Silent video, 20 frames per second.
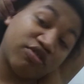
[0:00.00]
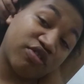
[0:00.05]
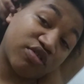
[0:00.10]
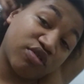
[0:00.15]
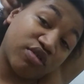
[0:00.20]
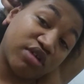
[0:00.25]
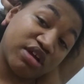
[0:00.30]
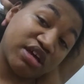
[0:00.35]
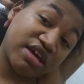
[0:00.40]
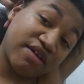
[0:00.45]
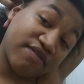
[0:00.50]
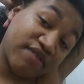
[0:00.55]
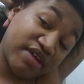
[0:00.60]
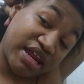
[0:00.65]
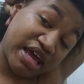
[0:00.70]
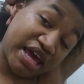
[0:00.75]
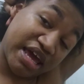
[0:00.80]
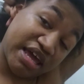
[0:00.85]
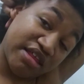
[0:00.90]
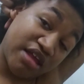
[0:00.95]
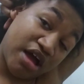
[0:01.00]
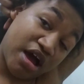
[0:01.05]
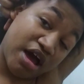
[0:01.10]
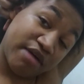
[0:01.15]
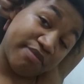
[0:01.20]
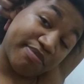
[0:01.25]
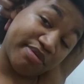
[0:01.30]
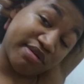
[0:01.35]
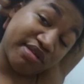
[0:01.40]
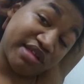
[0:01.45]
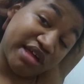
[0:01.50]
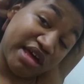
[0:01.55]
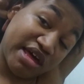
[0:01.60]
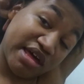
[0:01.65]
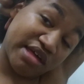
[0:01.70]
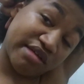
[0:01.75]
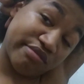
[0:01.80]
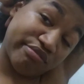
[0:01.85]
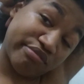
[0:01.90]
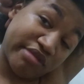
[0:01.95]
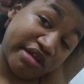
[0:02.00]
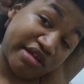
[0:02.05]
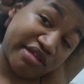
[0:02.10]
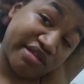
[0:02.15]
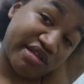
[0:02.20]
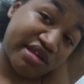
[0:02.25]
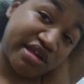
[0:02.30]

just gonna give it a 9%. That's